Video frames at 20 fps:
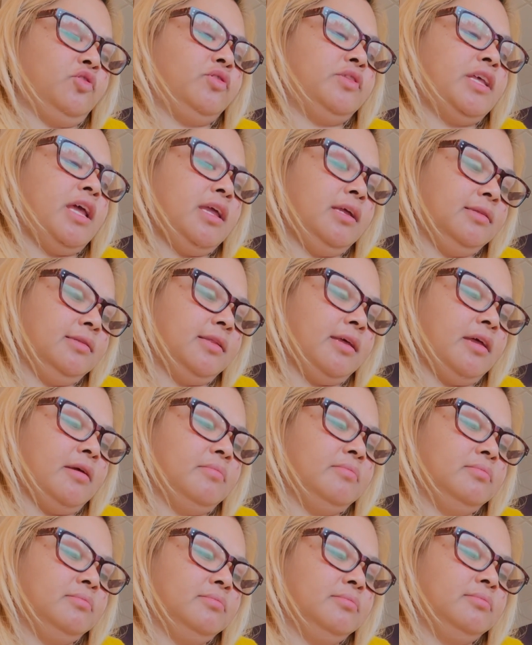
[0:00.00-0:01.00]
take
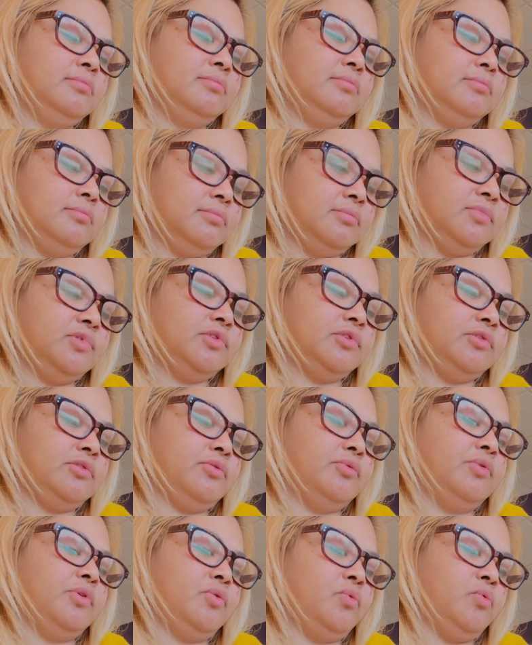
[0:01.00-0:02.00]
them,
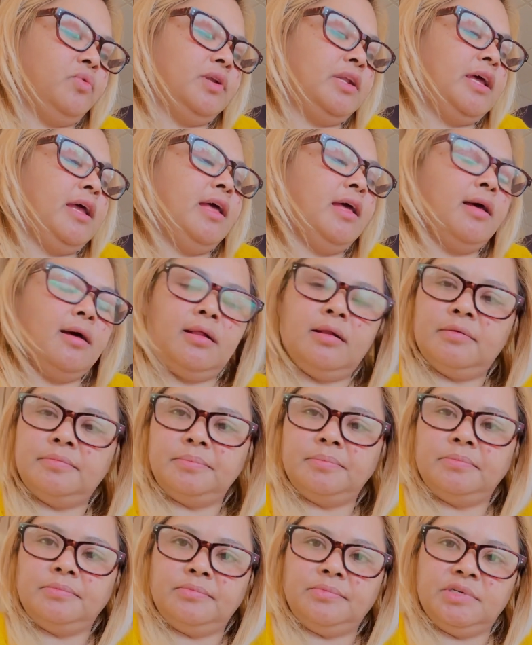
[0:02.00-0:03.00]
so it will help
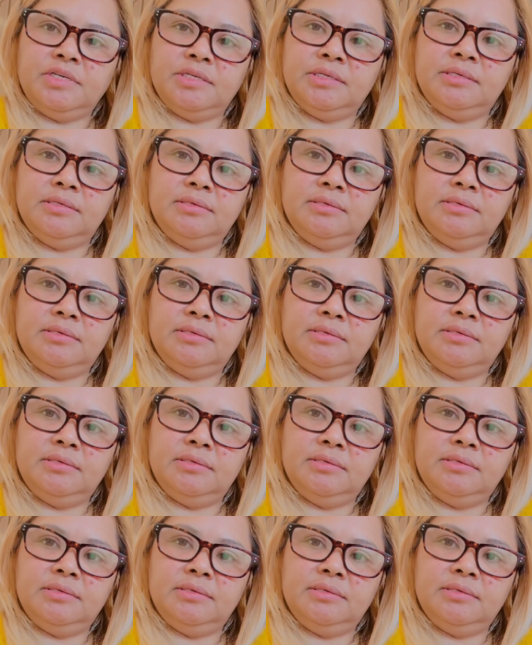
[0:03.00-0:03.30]
with